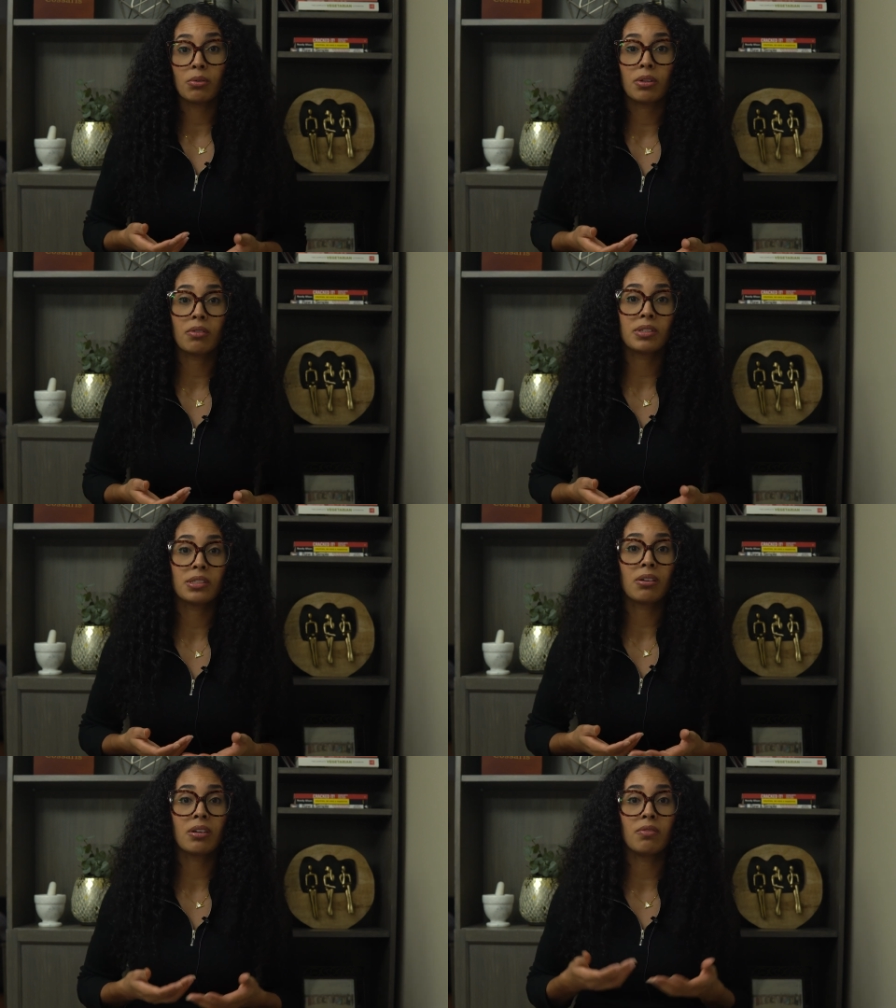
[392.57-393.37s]
or the
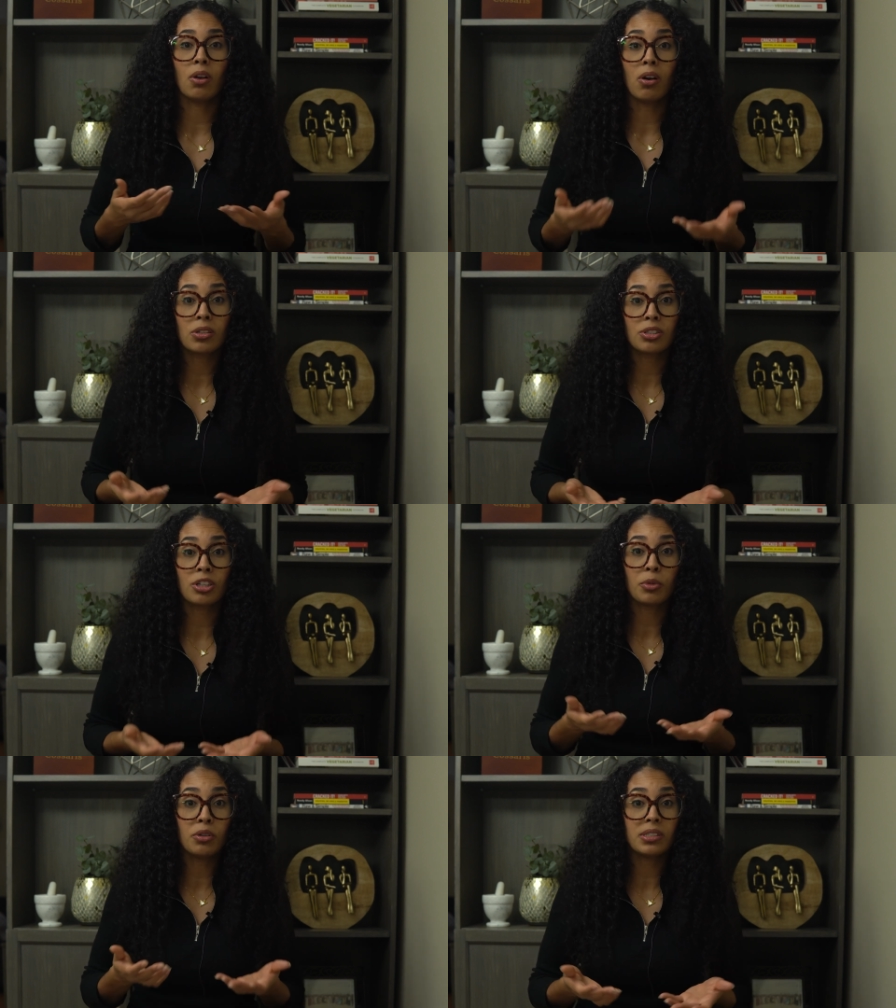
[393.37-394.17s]
result of
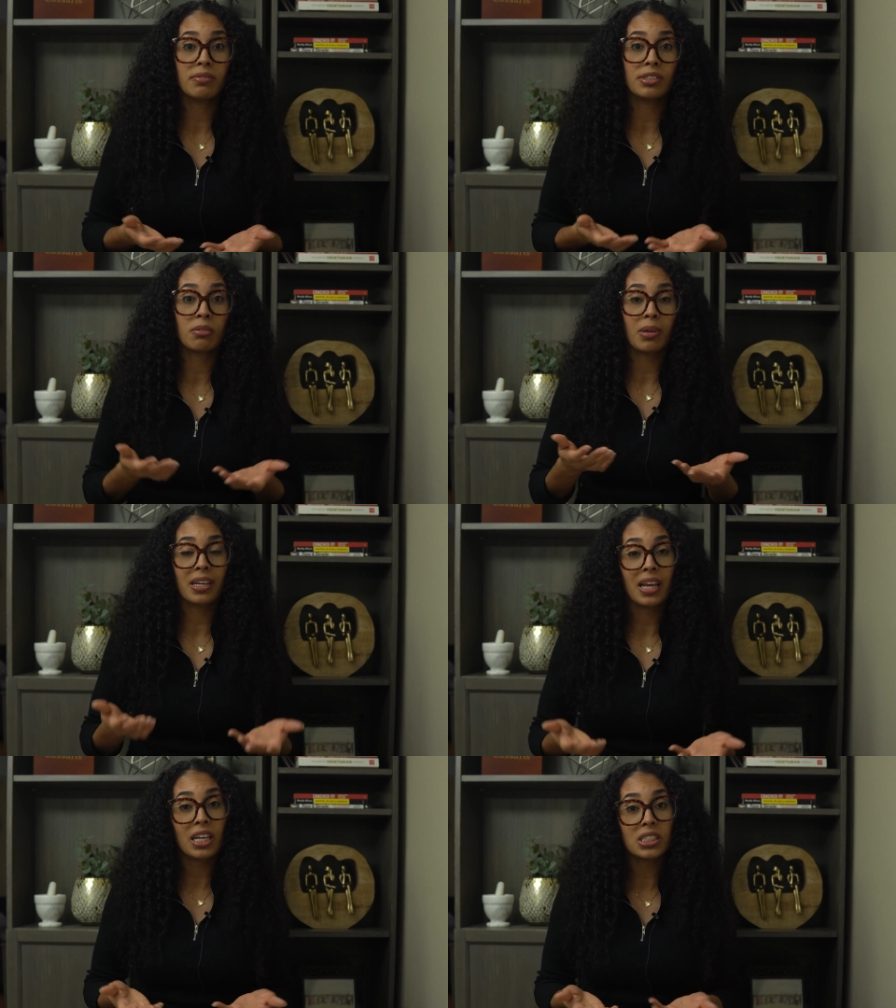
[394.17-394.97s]
long-term use of certain
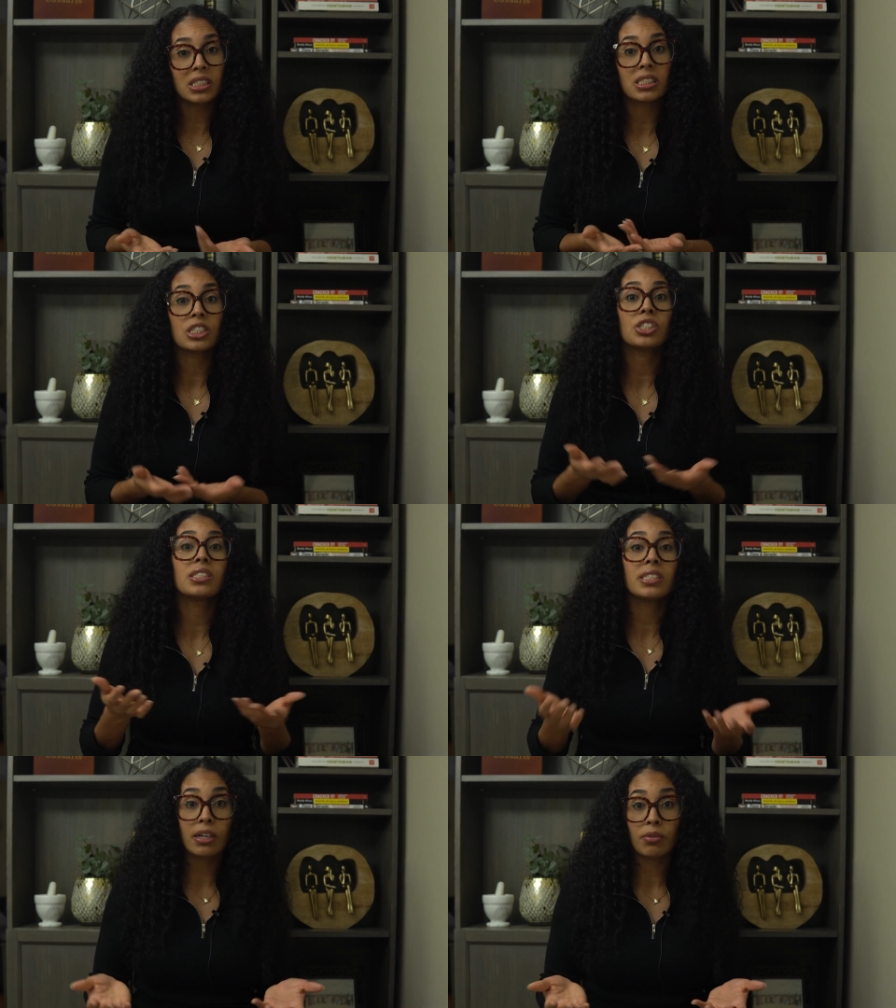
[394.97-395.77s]
medications such
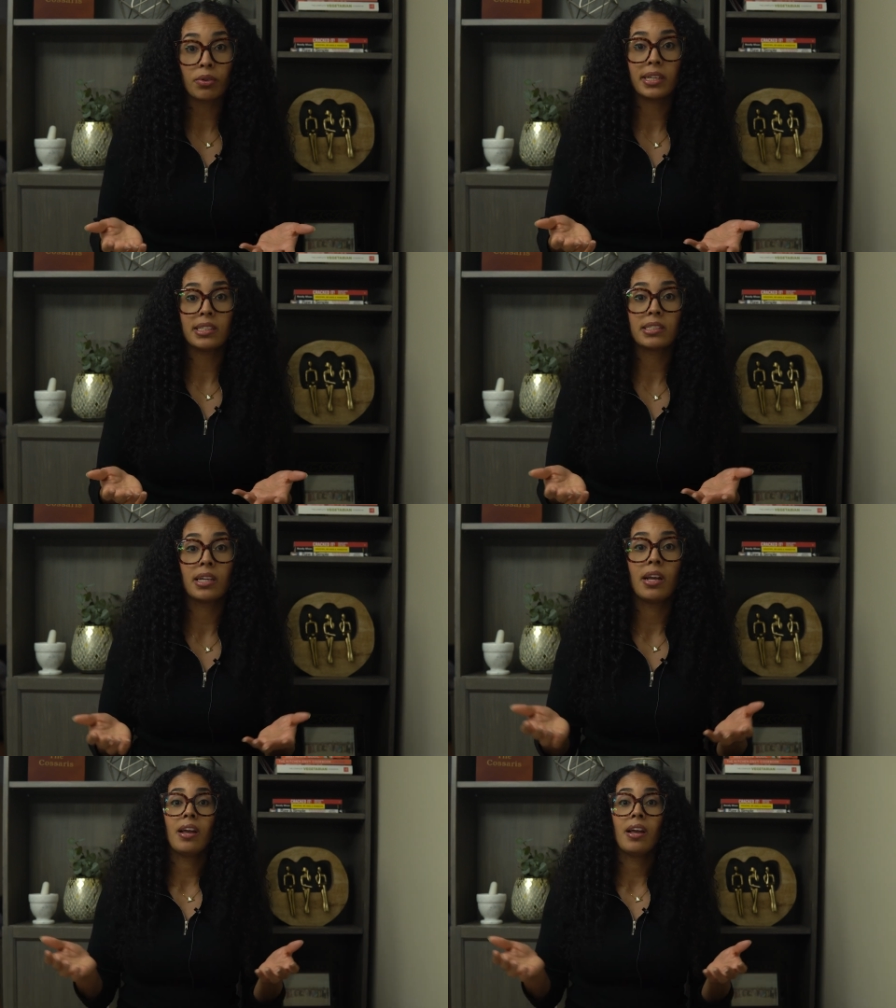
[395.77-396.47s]
as steroids.